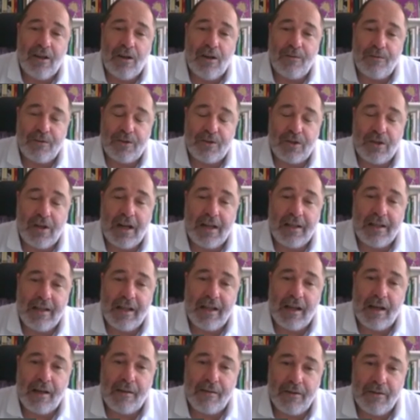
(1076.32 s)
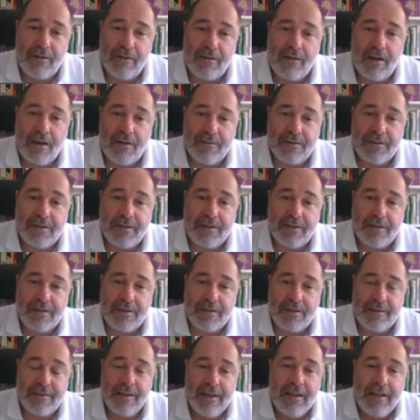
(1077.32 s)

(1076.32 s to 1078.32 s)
of Solar Decathlon houses